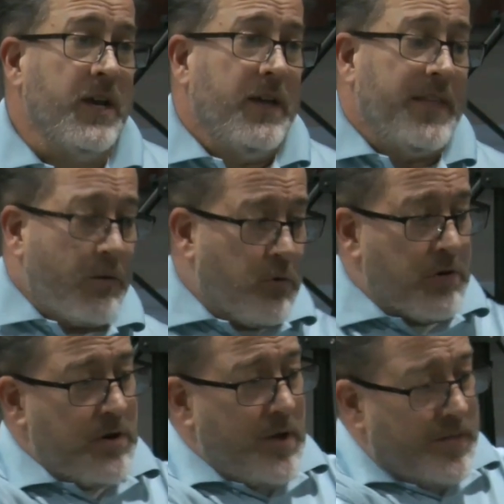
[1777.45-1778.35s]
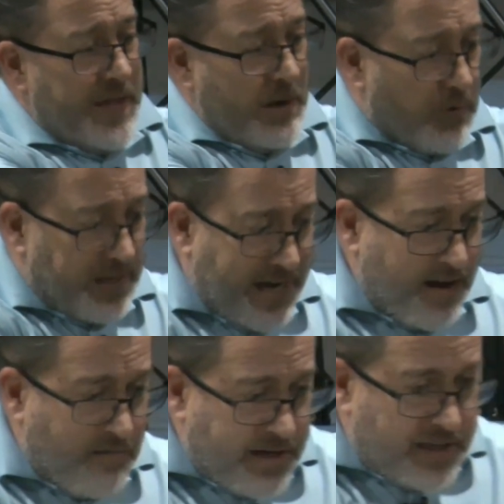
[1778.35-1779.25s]
They were
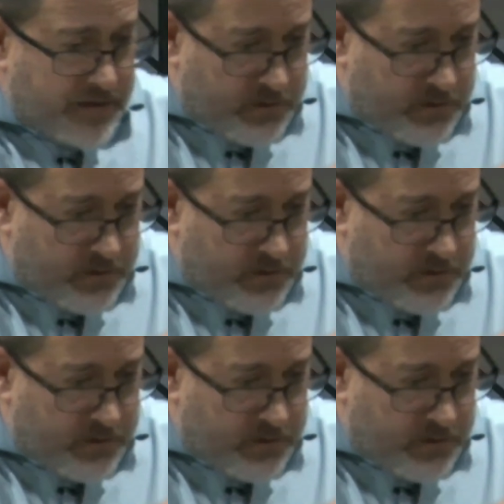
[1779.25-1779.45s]
carrying